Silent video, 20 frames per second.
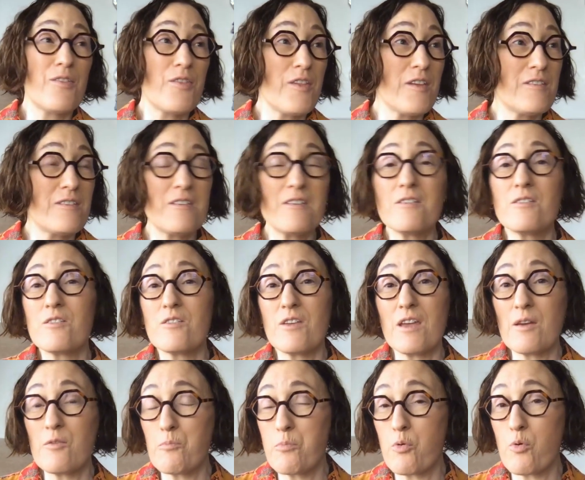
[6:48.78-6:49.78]
This is
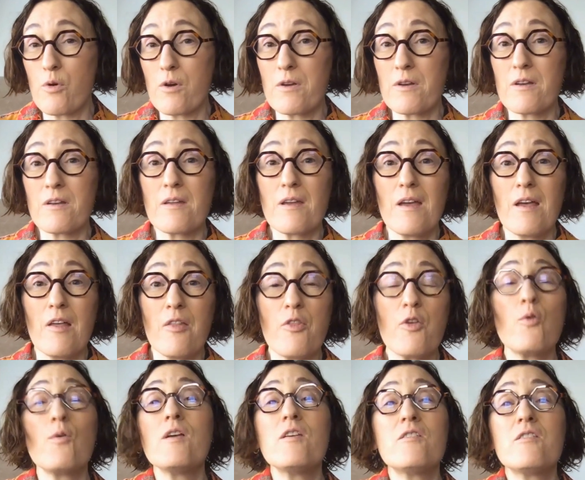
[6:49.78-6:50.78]
important.
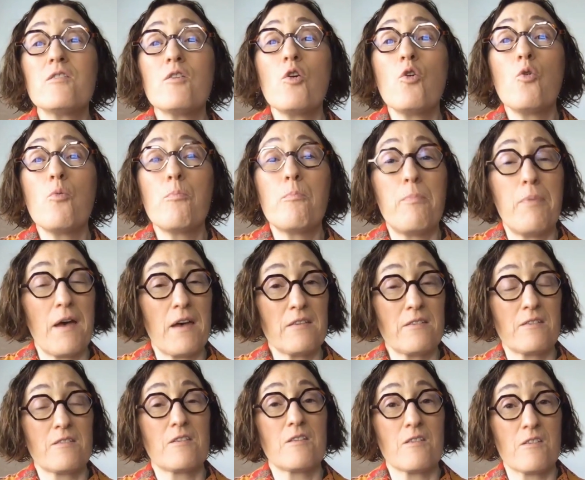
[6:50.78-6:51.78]
There is no
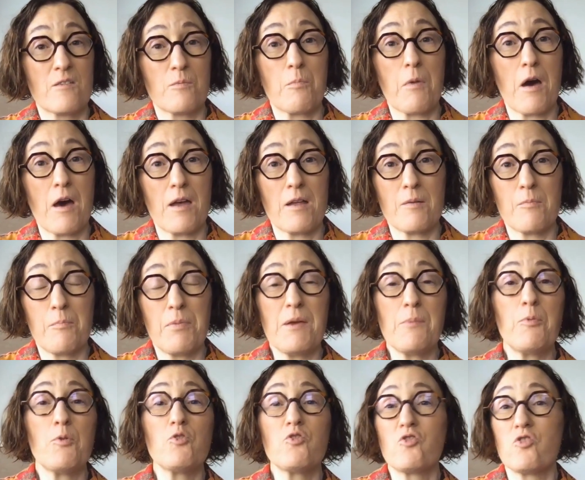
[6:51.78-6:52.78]
best spot.
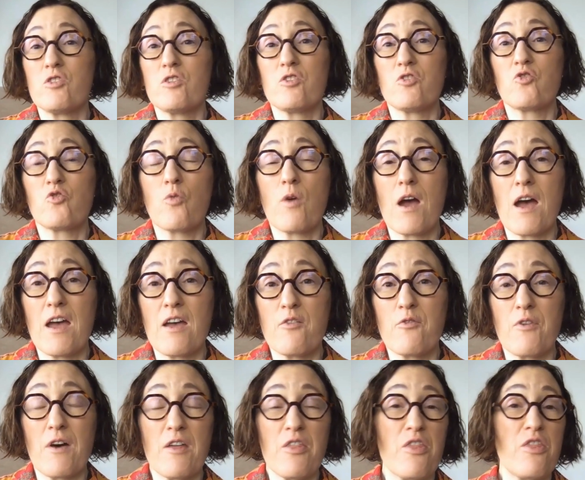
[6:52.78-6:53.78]
People shouldn't drive
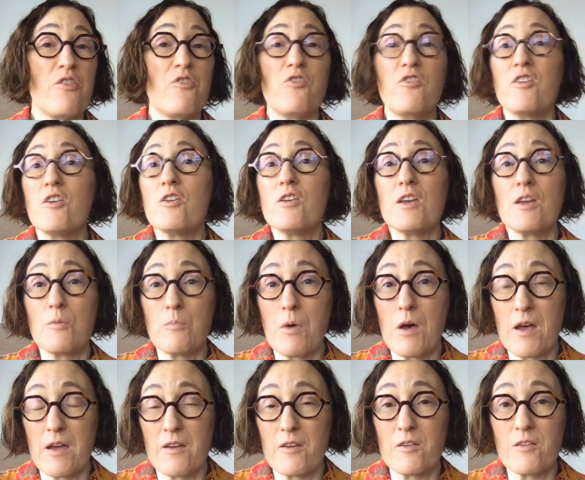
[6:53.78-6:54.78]
a zillion
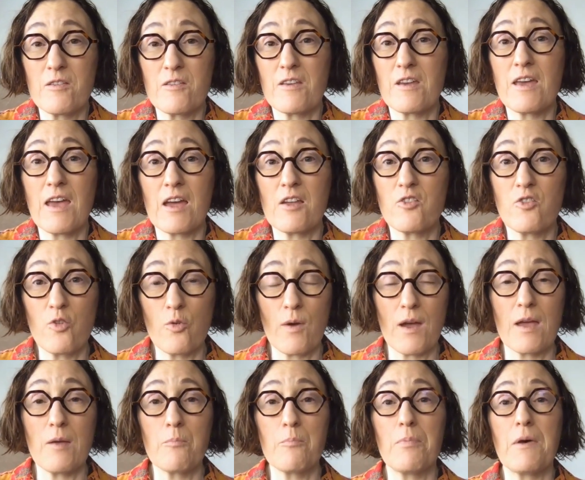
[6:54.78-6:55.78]
miles to get to
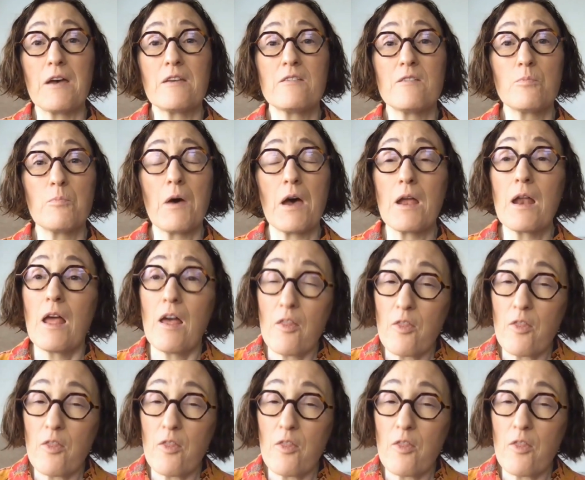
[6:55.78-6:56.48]
a best spot.